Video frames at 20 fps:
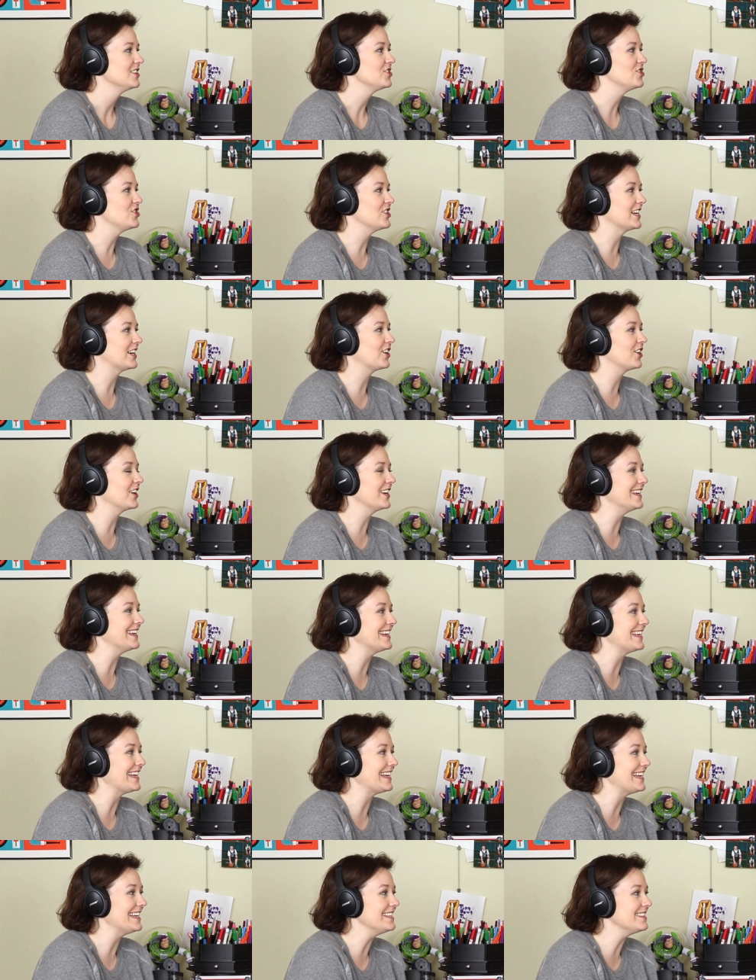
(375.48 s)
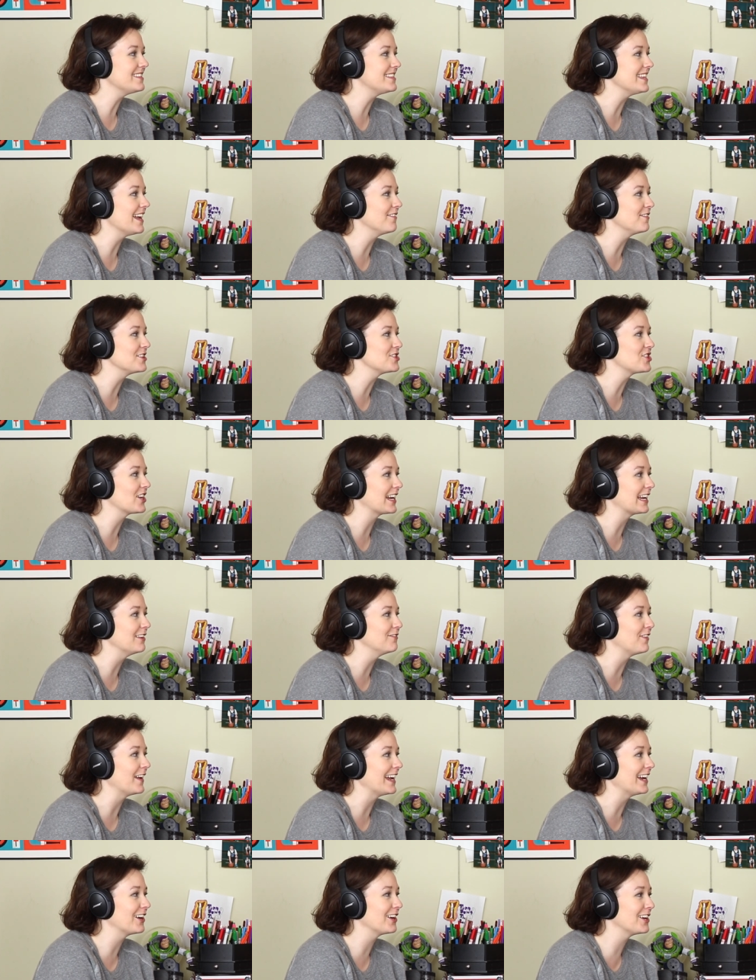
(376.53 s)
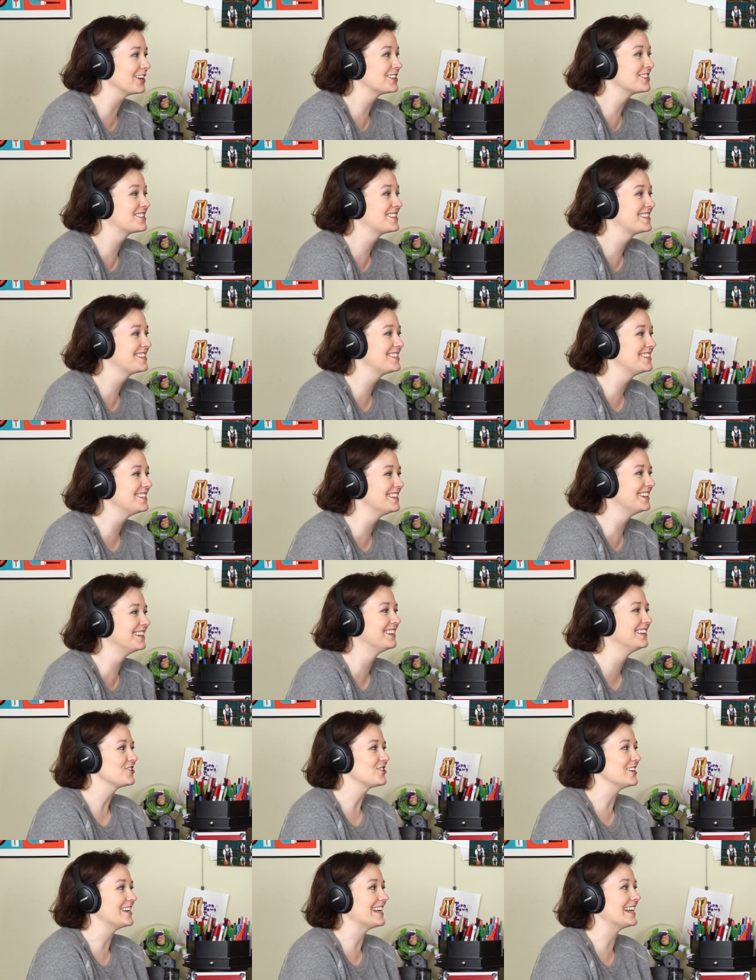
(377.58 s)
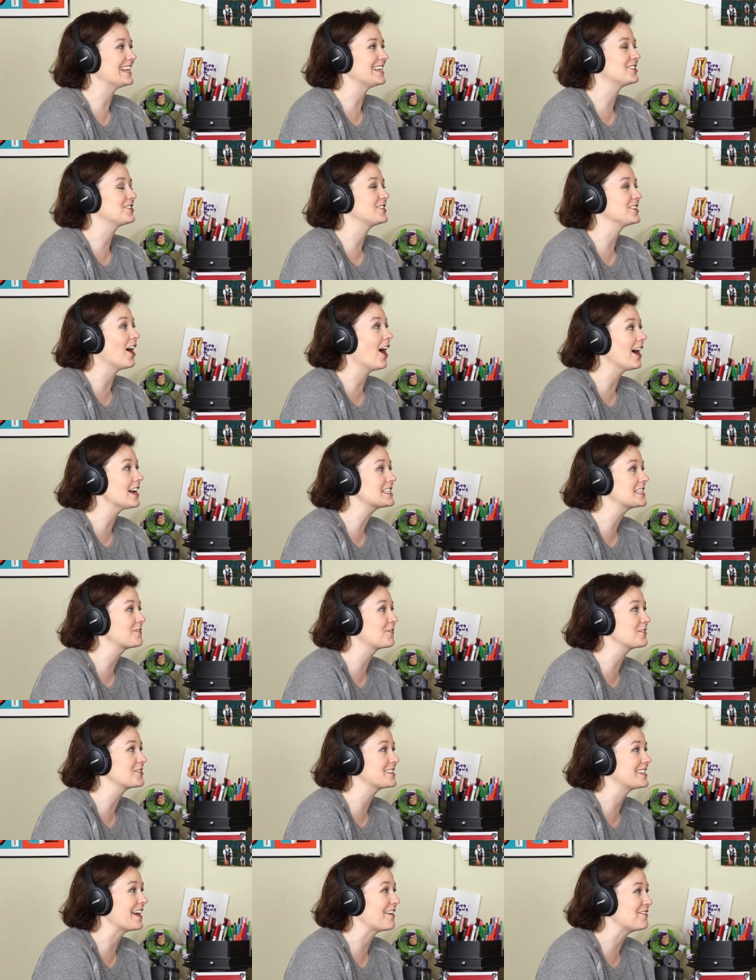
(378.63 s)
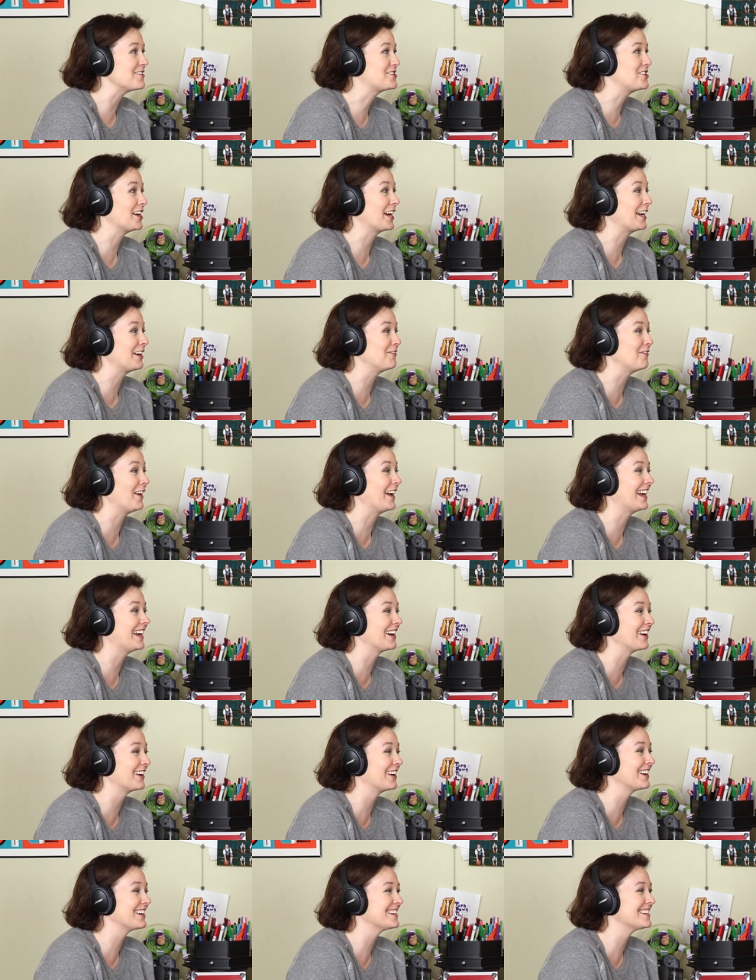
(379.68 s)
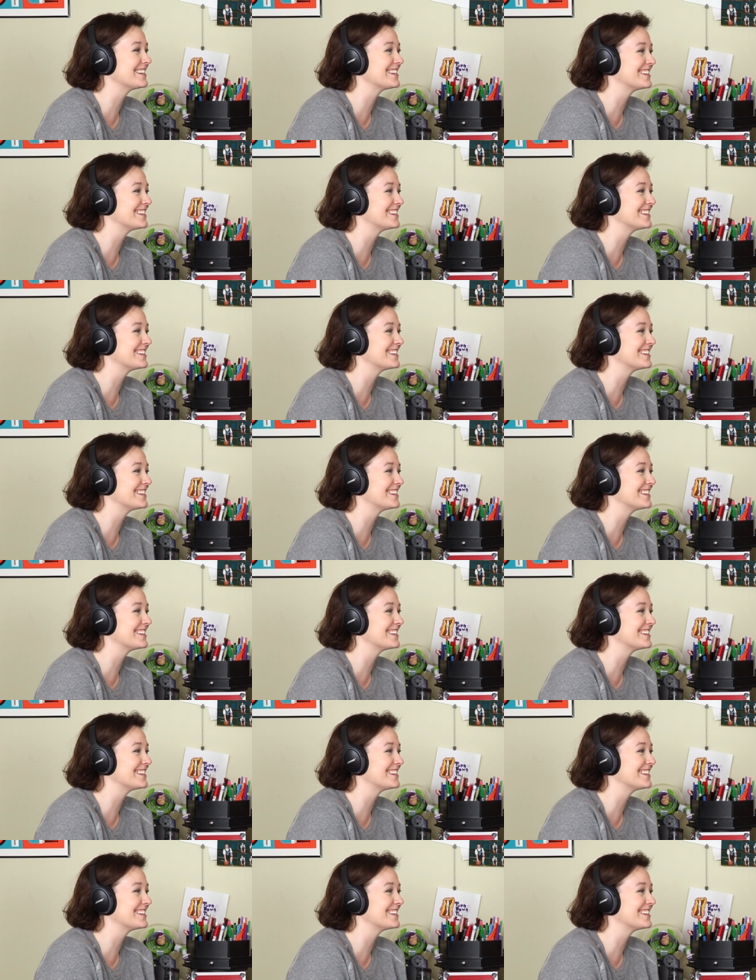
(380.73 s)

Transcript: She couldn't eat seven chicken fingers. She needed sauce for seven chicken fingers.